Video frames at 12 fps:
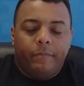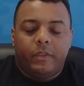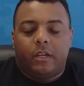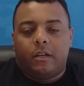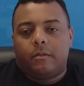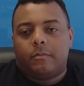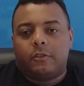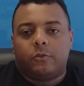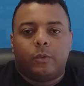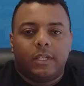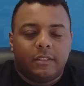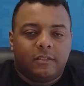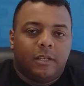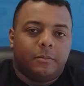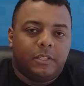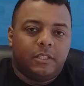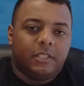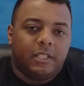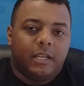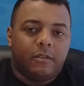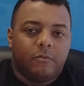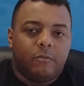There's one exception to that,